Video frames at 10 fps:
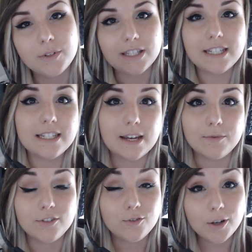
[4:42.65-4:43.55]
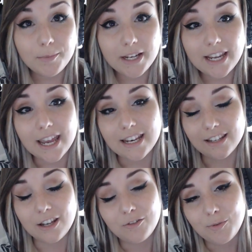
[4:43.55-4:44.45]
But since I'm streaming and a
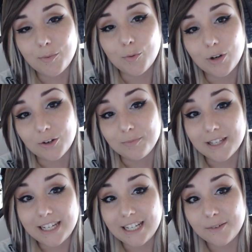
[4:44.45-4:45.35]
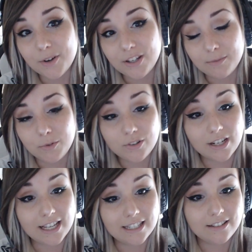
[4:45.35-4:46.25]
lot of people were complaining about the music
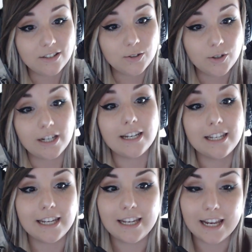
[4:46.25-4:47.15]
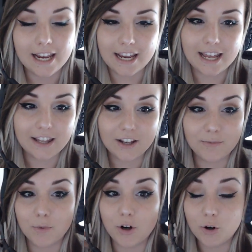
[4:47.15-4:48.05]
I listen to, I got a lot
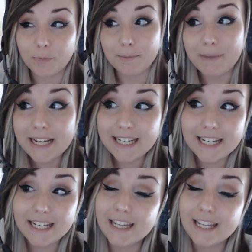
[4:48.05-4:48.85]
more open-minded.